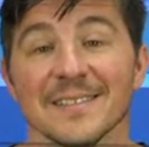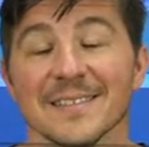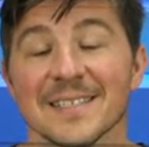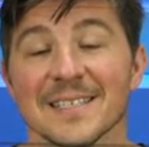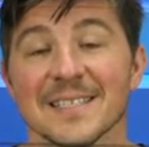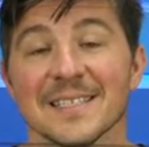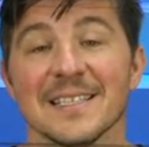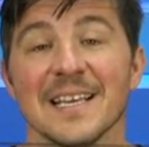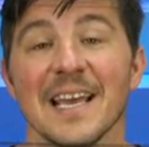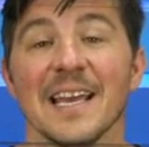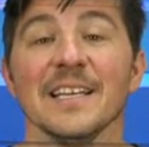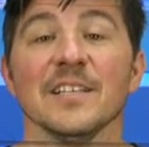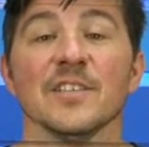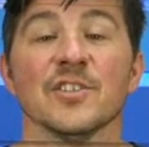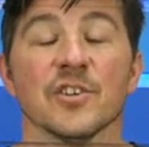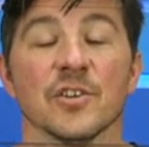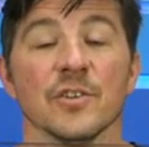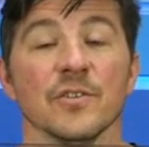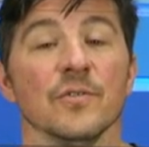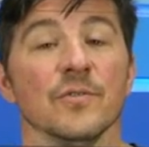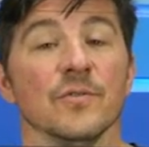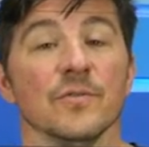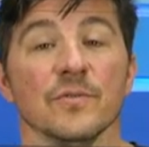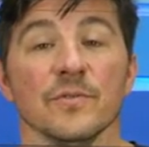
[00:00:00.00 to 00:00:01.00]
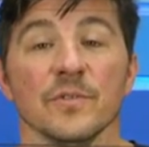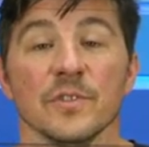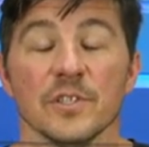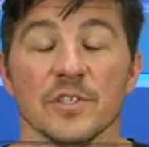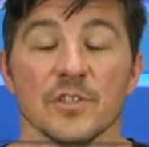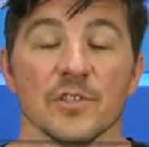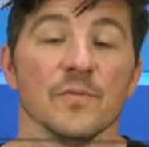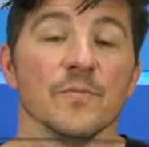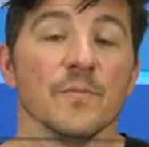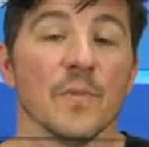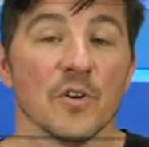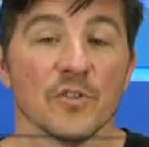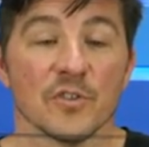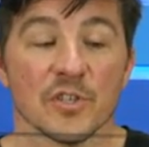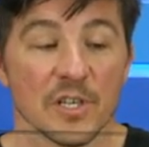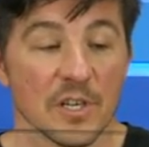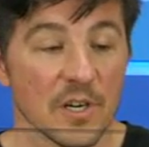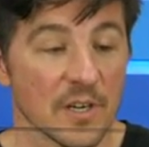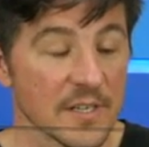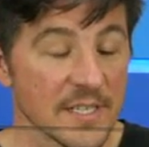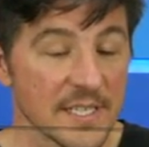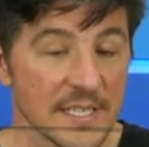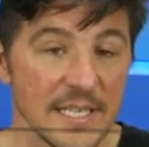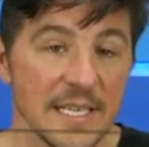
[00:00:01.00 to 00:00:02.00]
Stay tuned to Motion
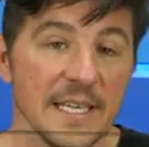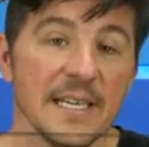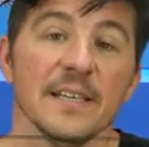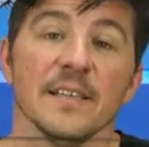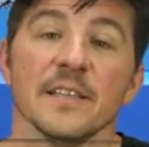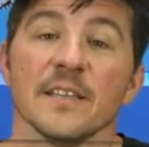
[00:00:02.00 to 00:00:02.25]
RC.